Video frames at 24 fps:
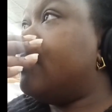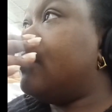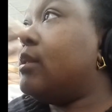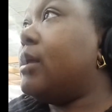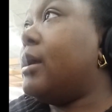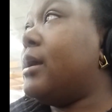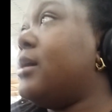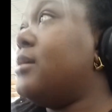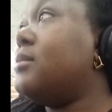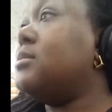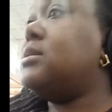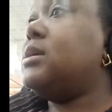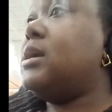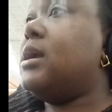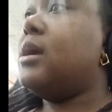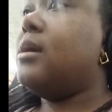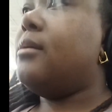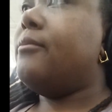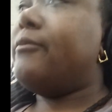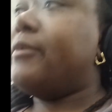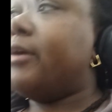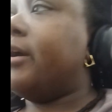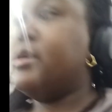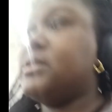That cozy
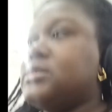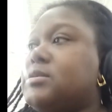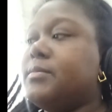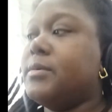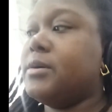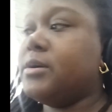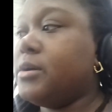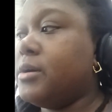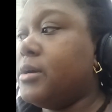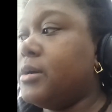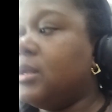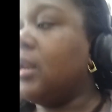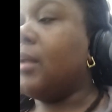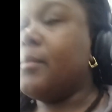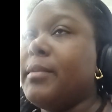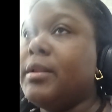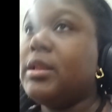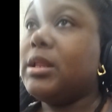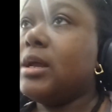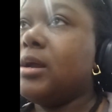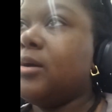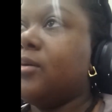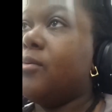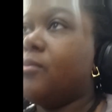campfire smells good. I'm
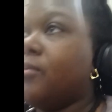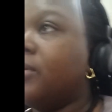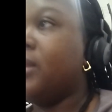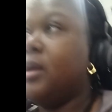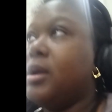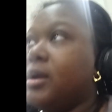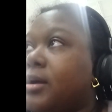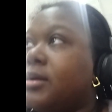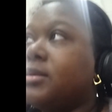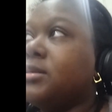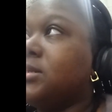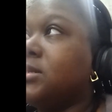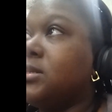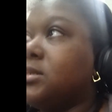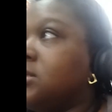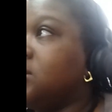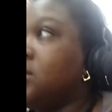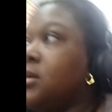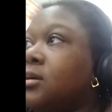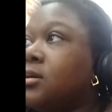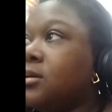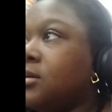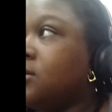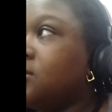gonna think on it because
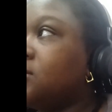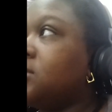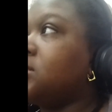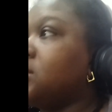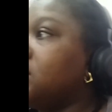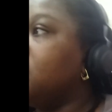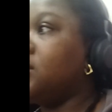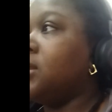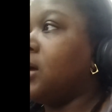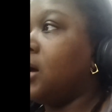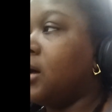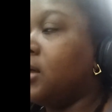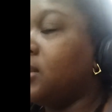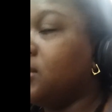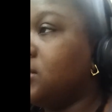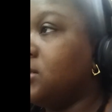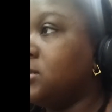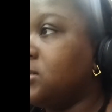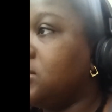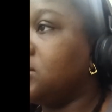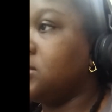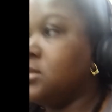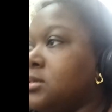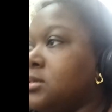it's $10. Let's